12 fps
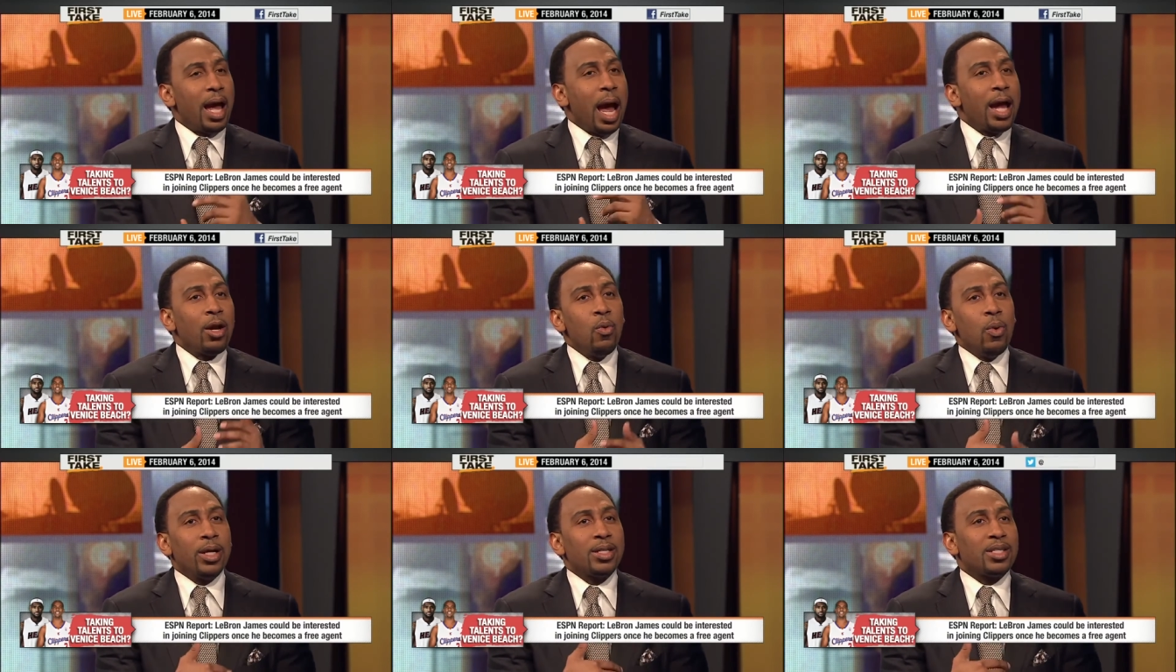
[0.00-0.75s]
I don't
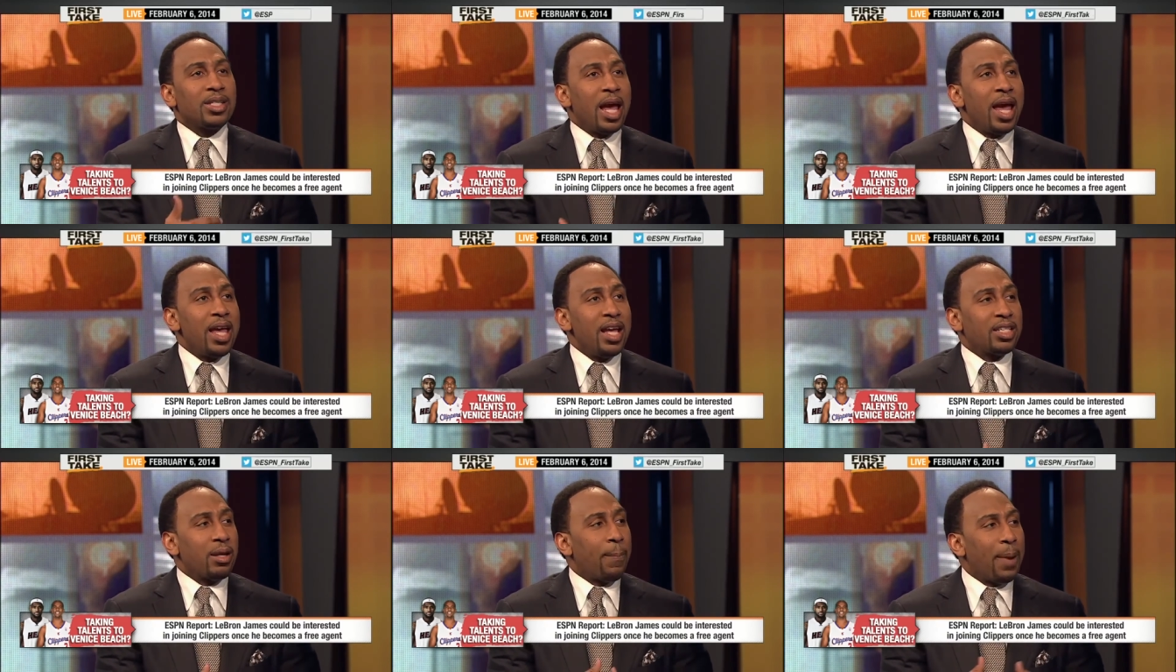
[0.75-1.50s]
want to say
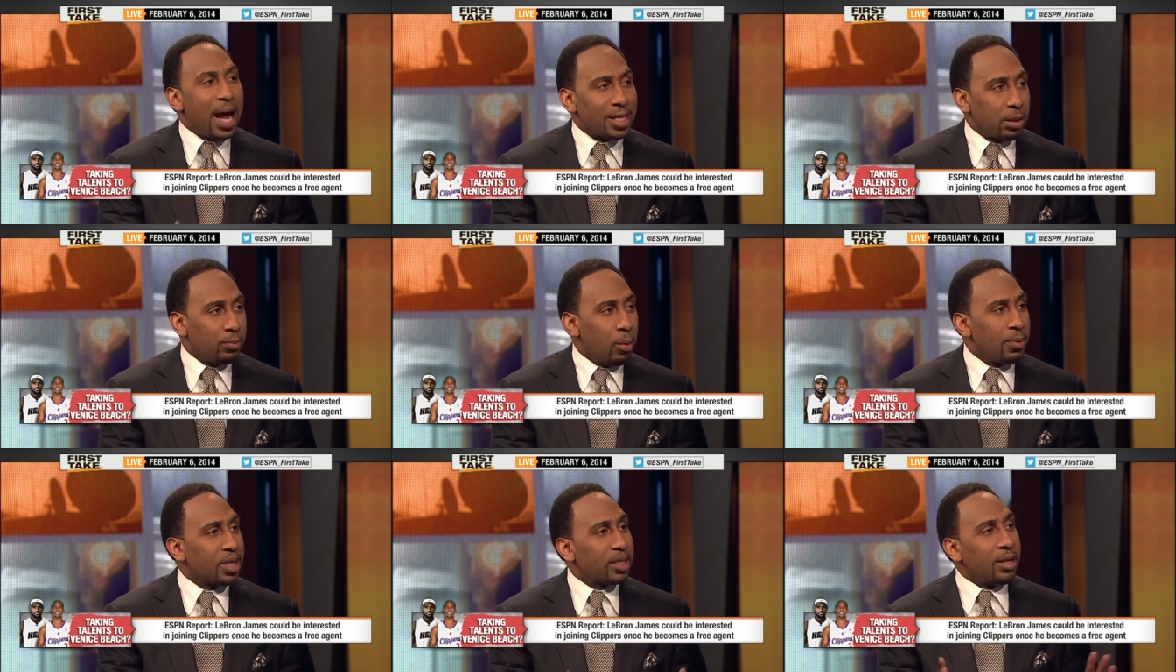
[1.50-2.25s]
it's impossible
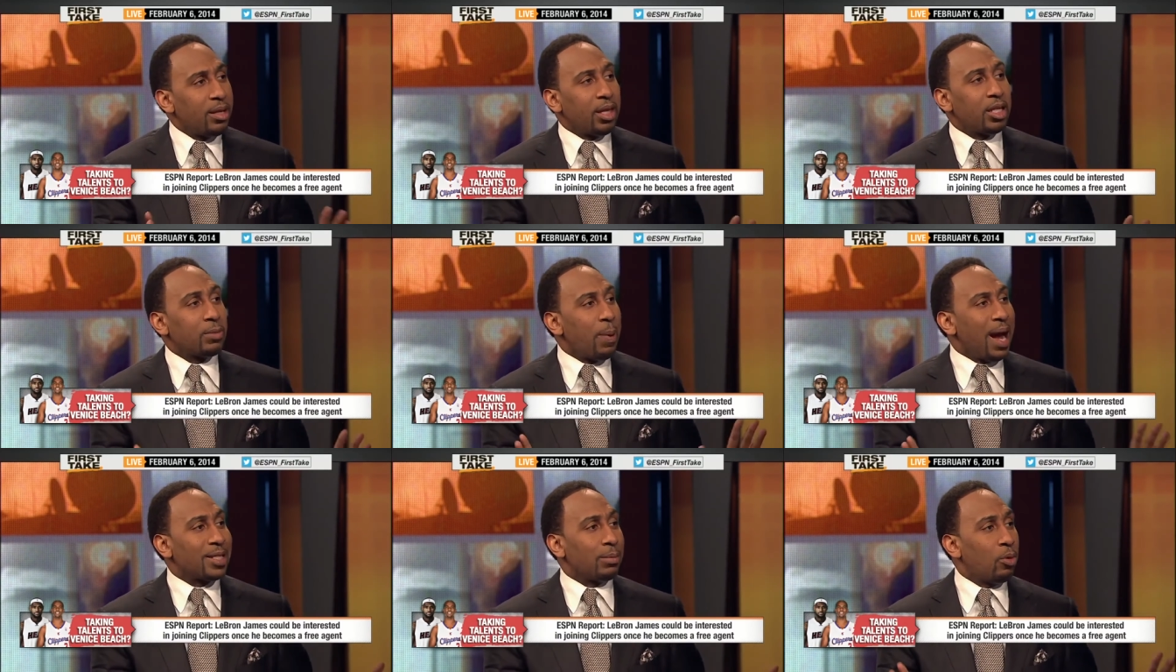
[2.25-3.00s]
because anything's
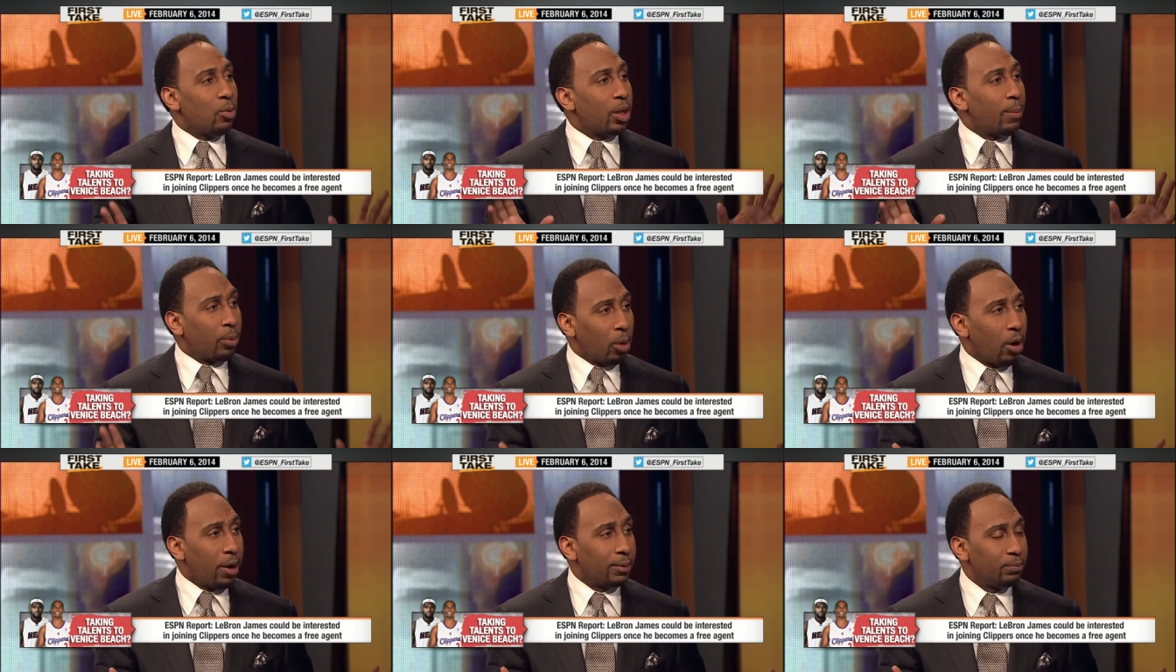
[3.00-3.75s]
possible with
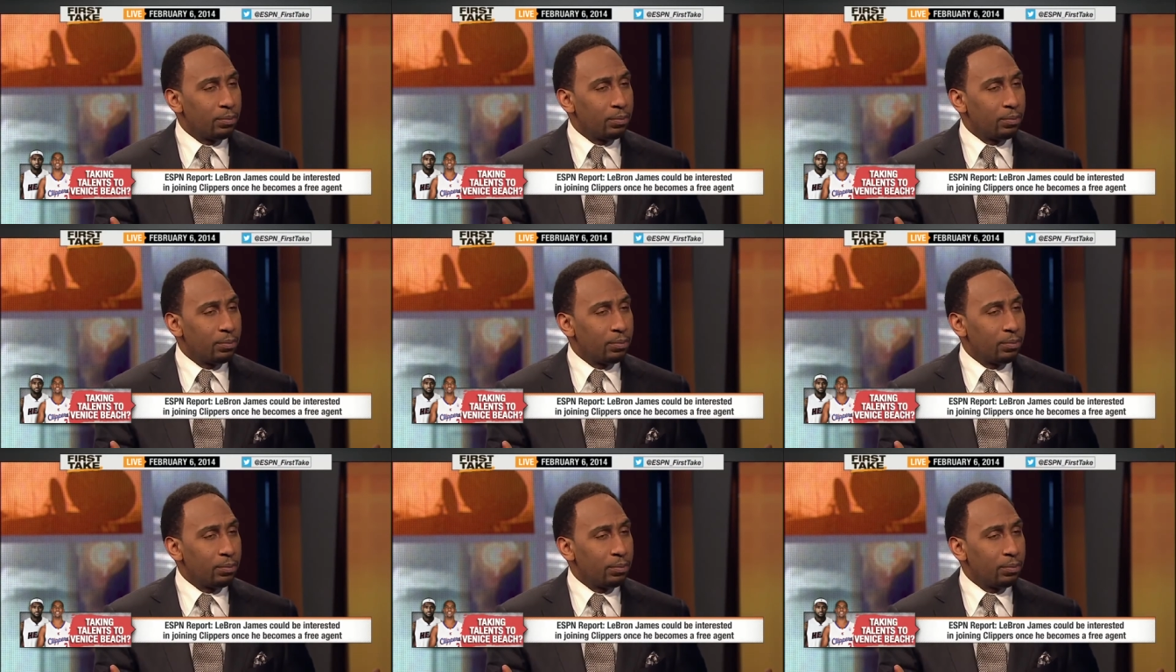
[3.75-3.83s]
LeBron.